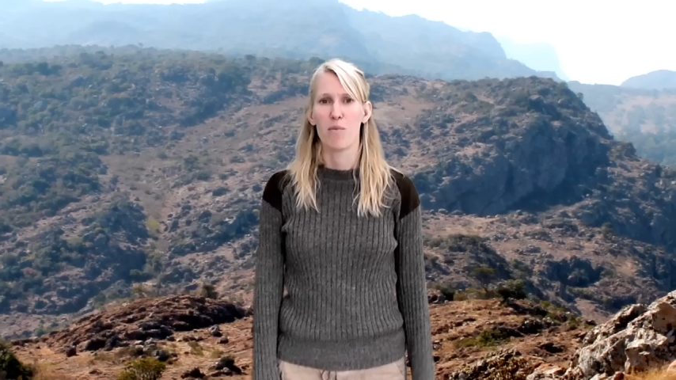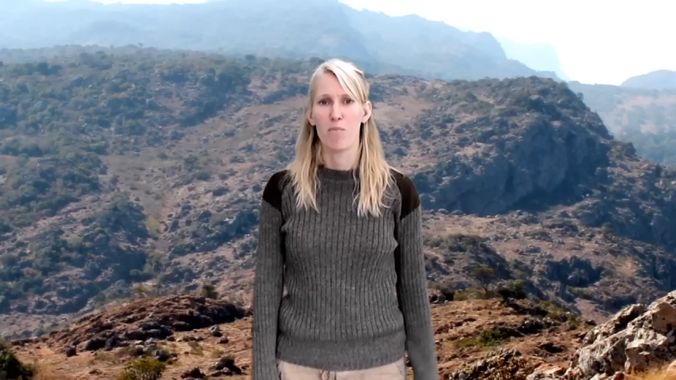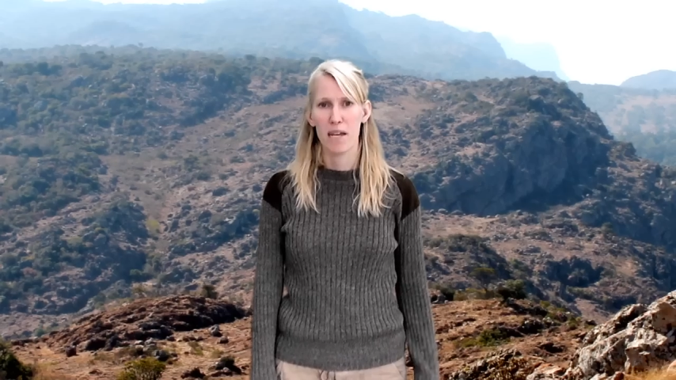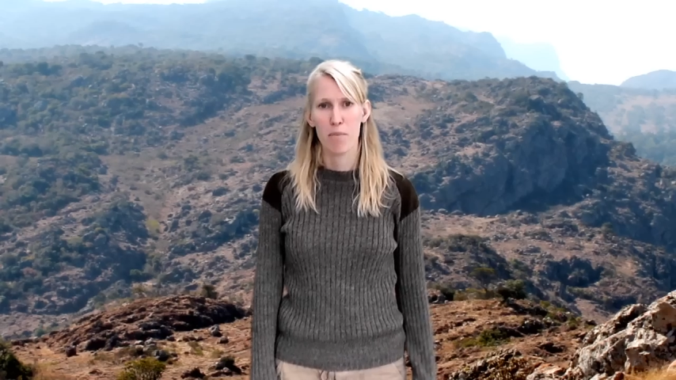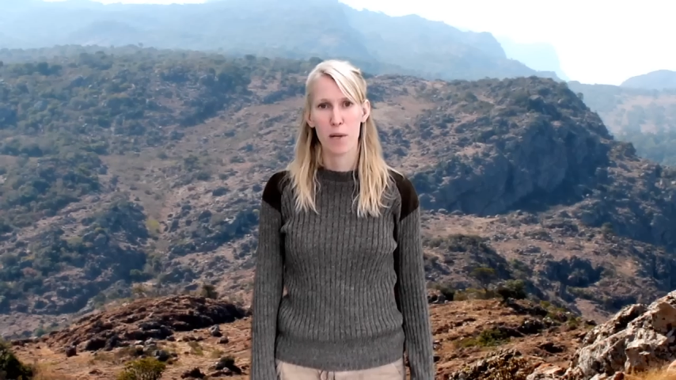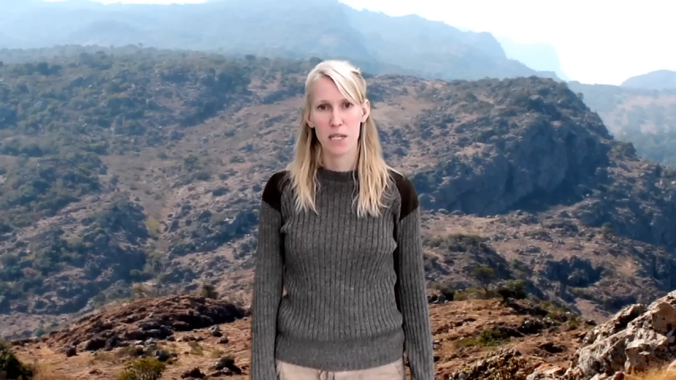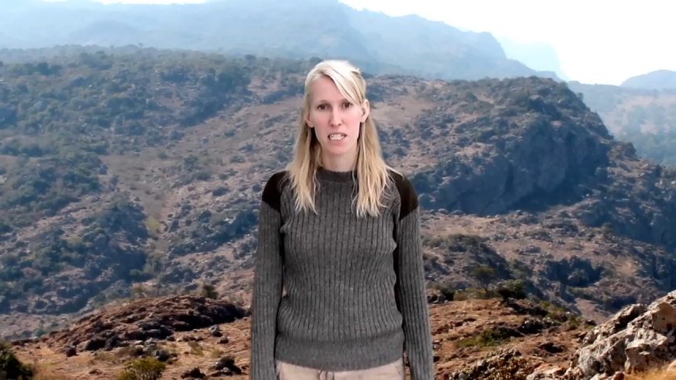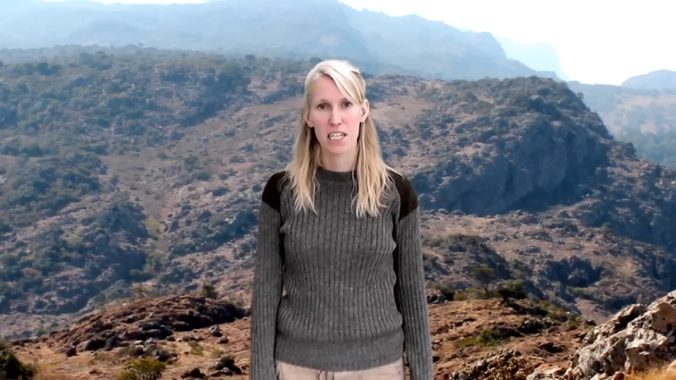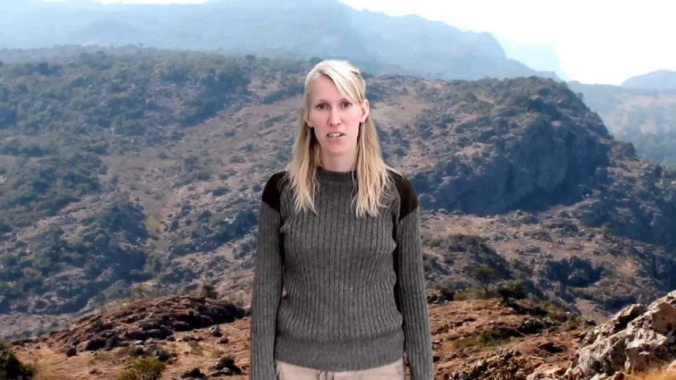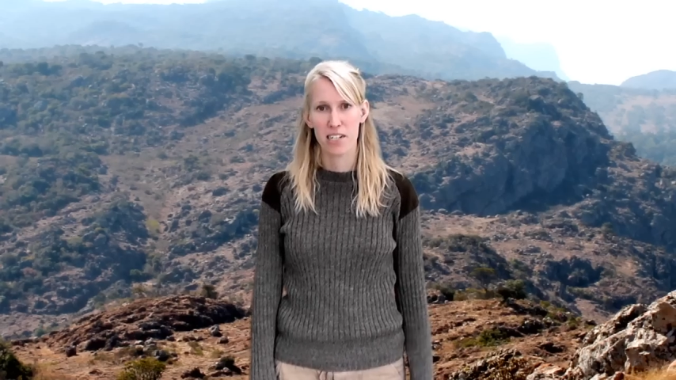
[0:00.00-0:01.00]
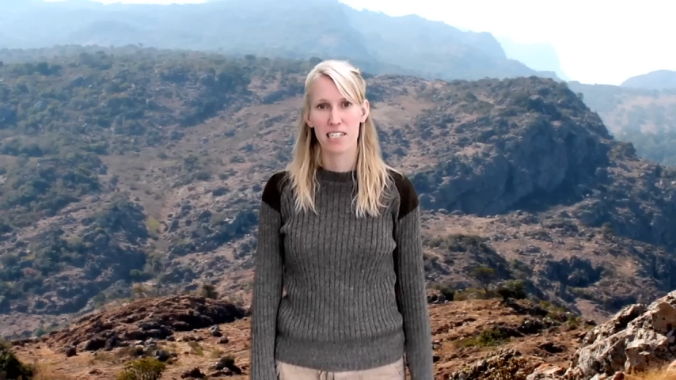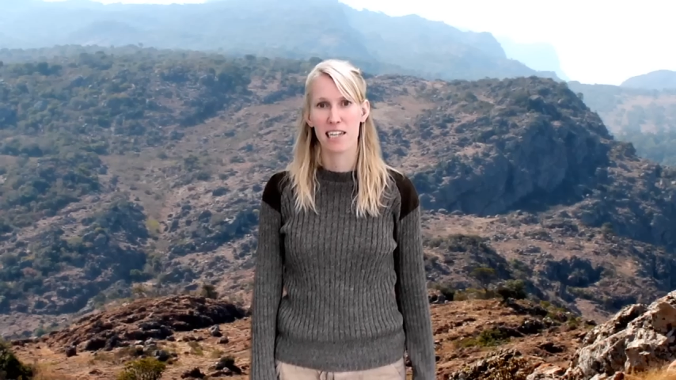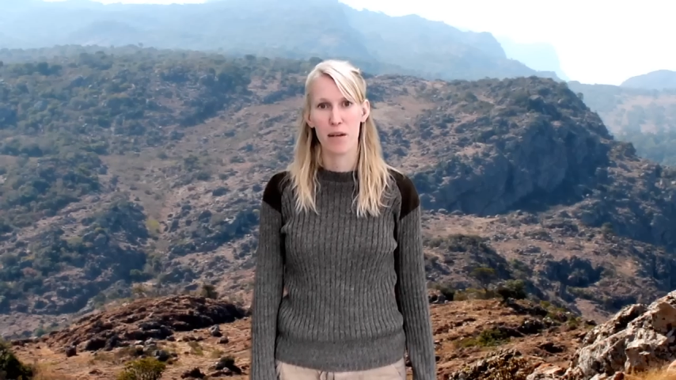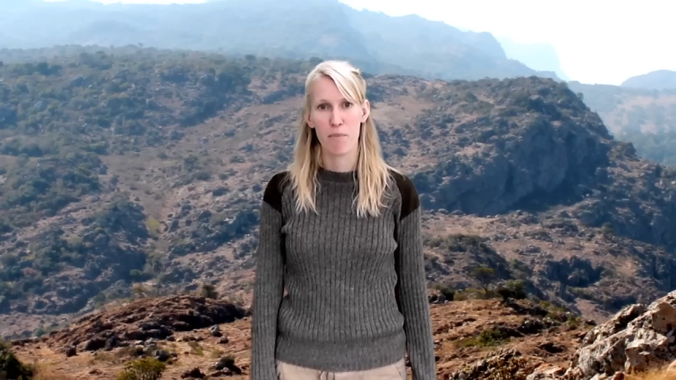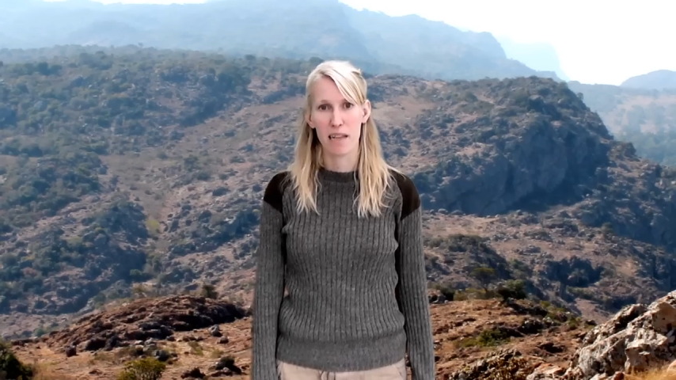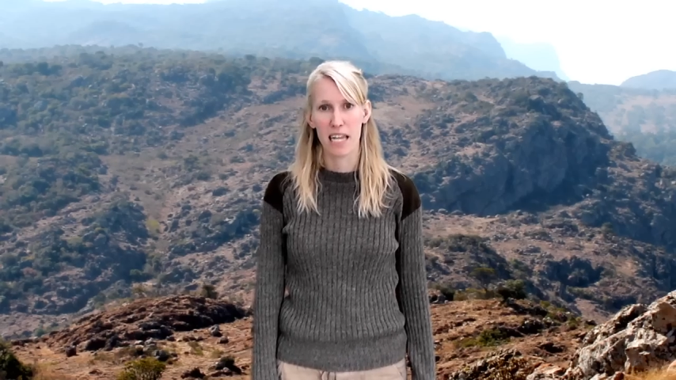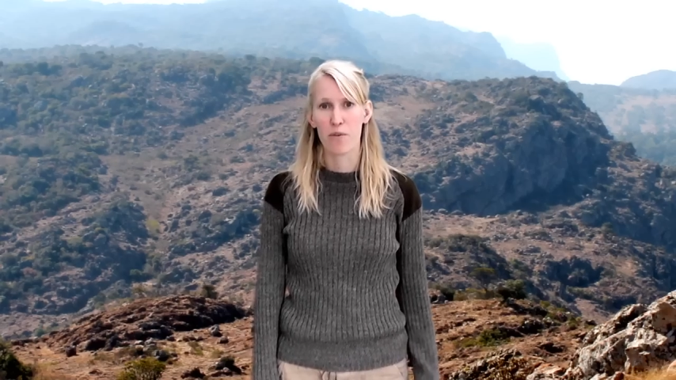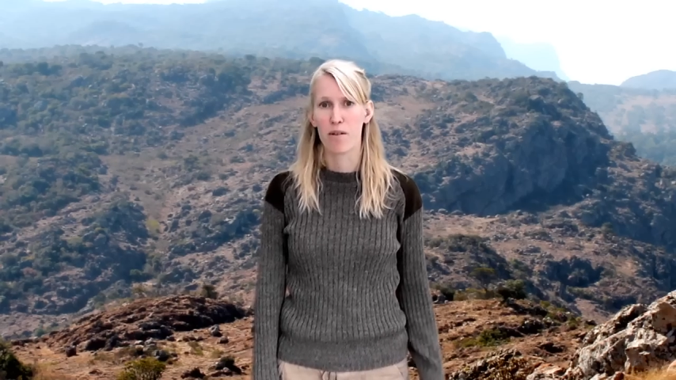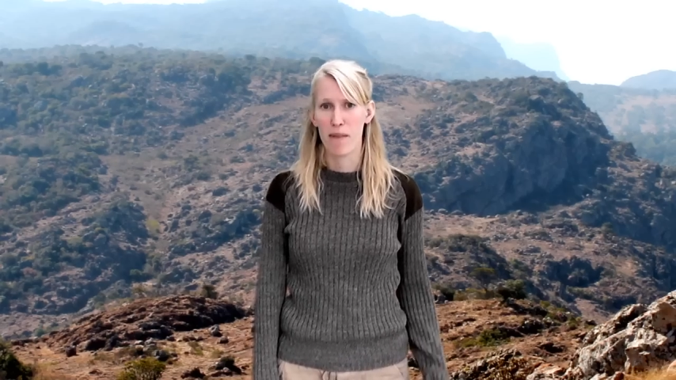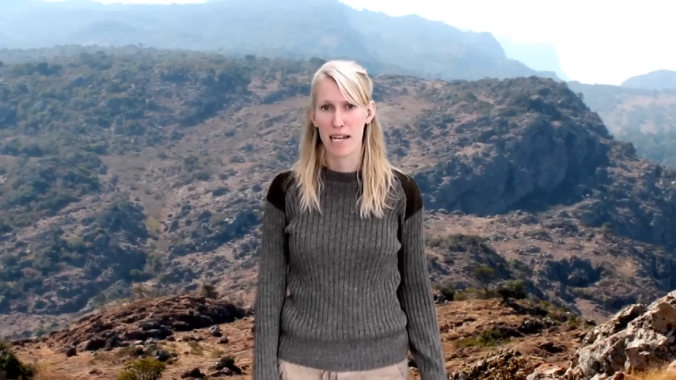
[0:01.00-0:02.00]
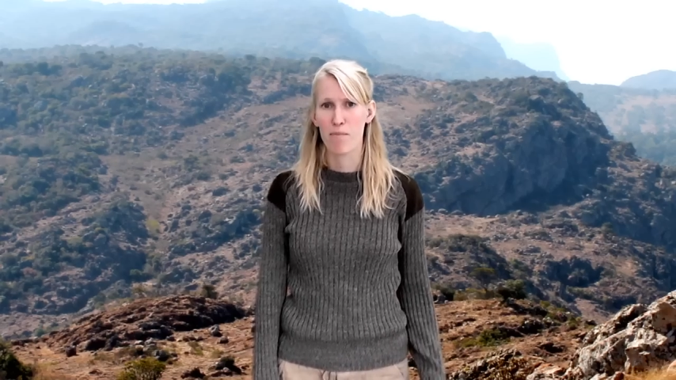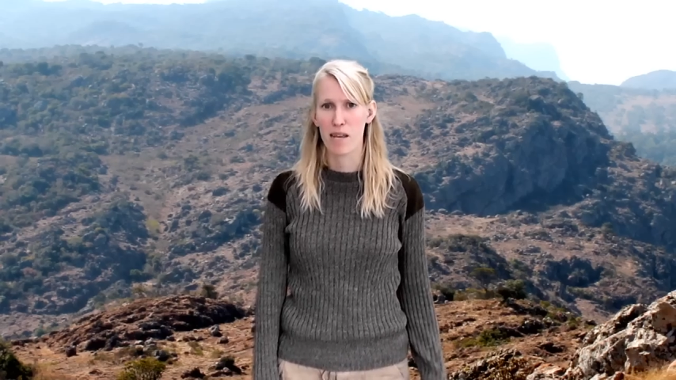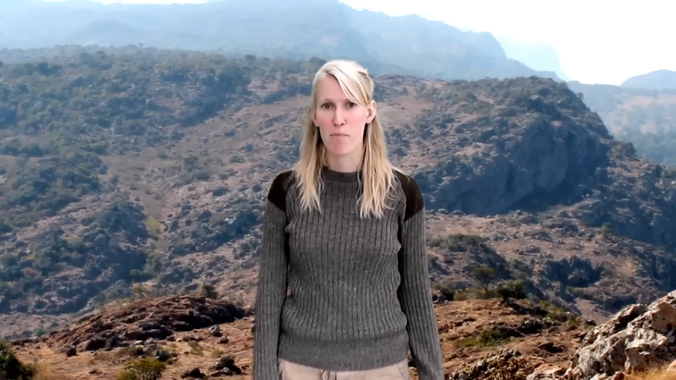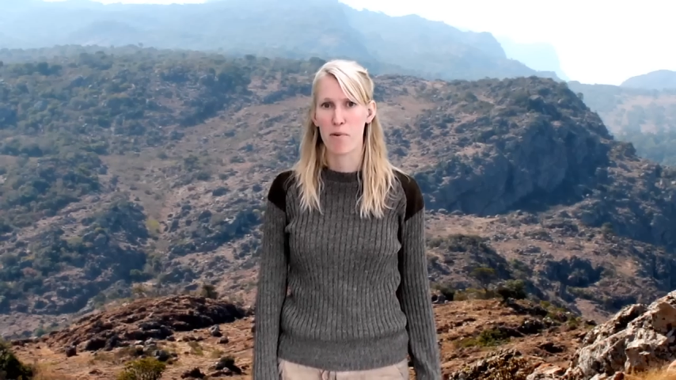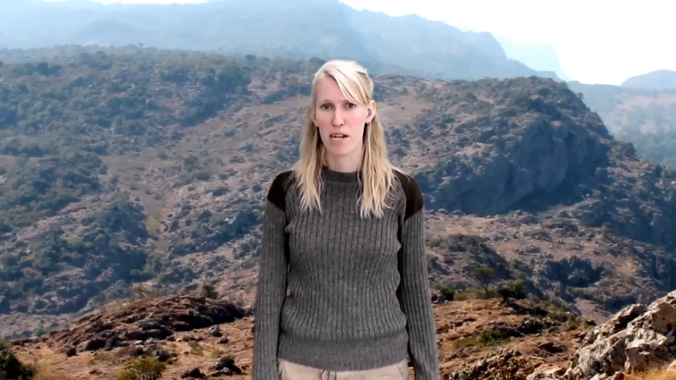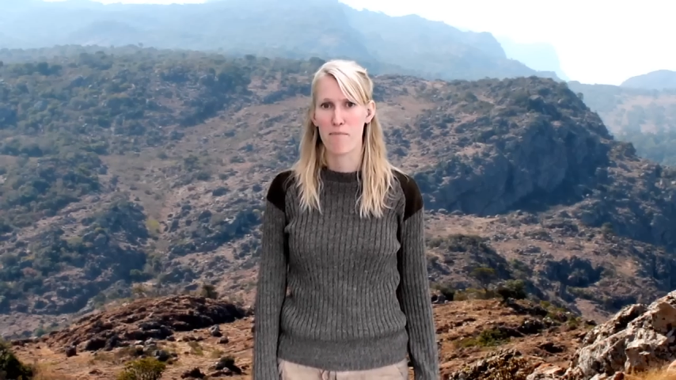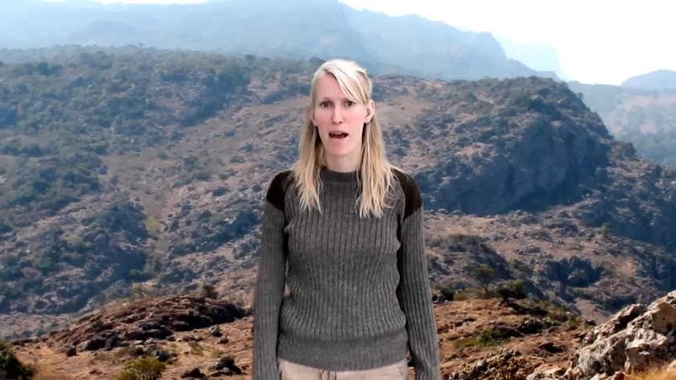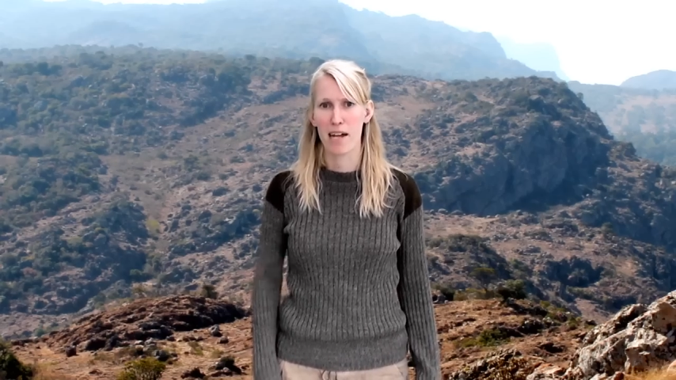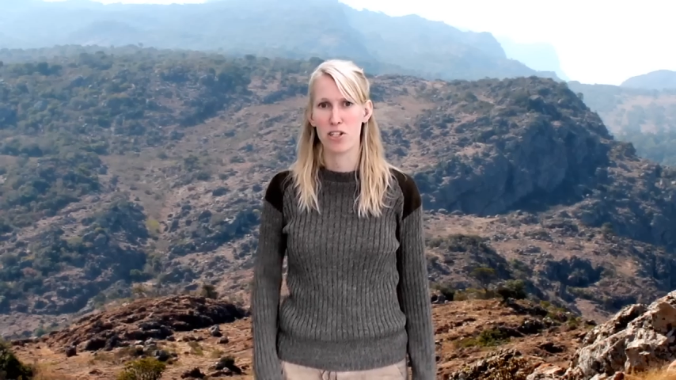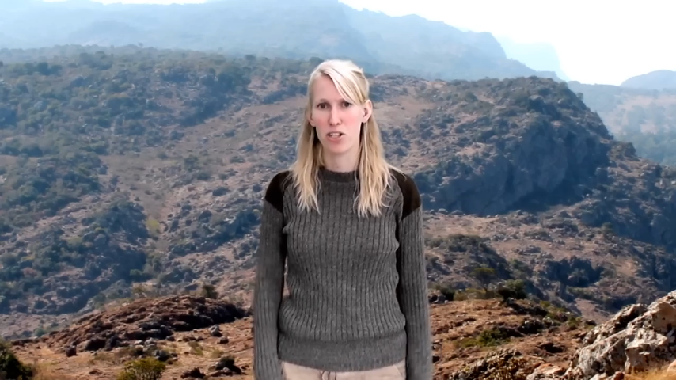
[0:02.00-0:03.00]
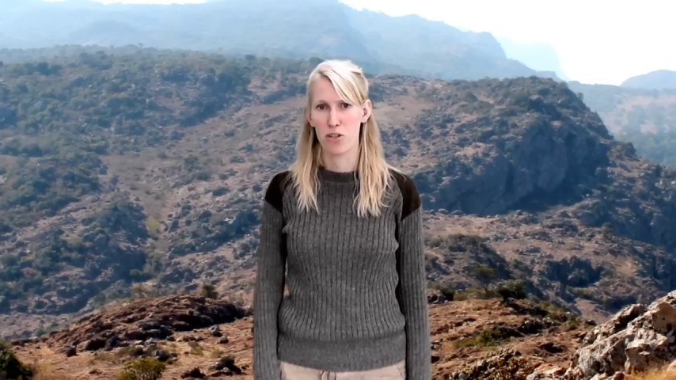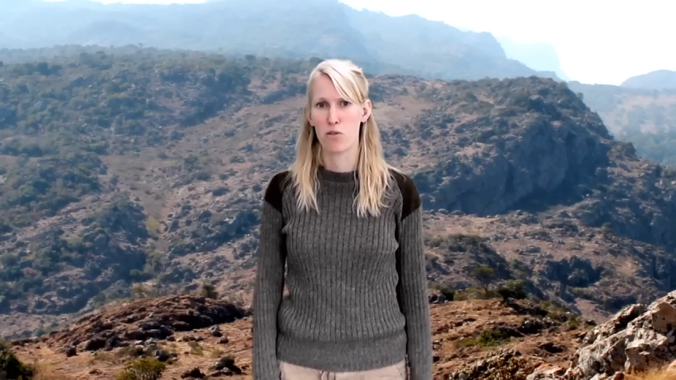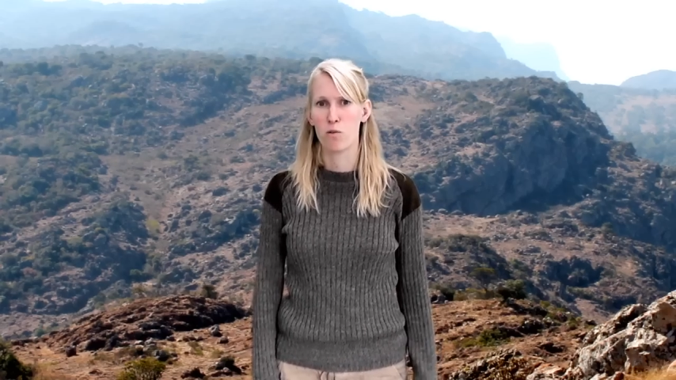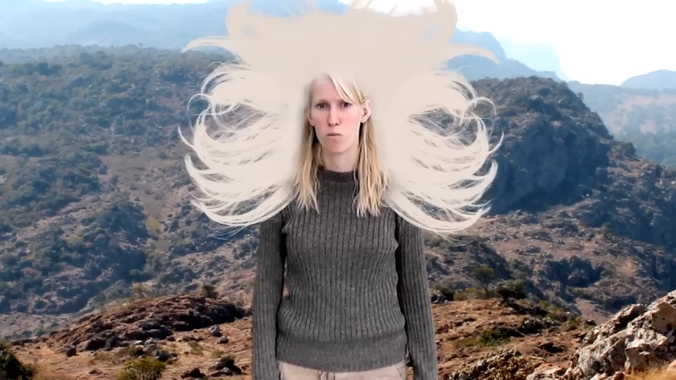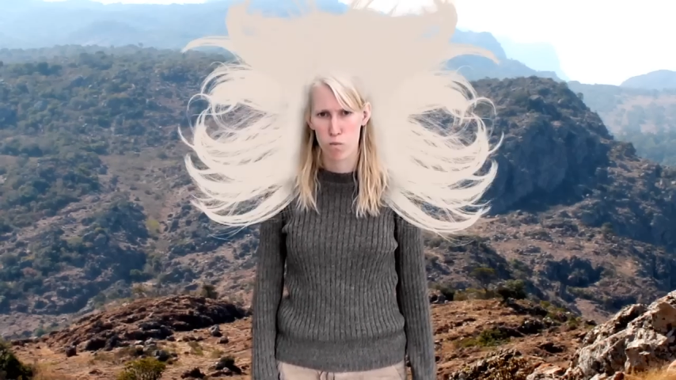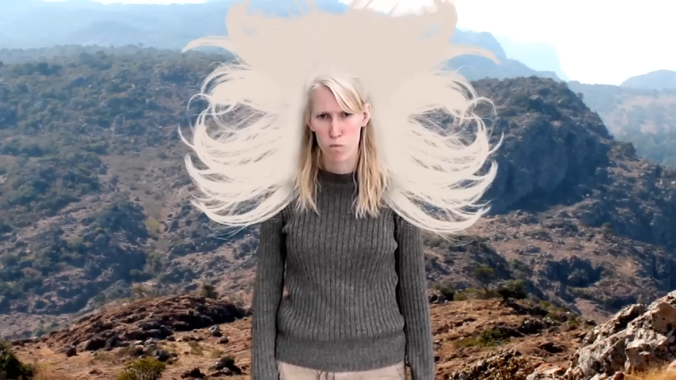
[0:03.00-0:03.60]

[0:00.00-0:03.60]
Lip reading: Being persecuted deliberately would make me pretty mad too.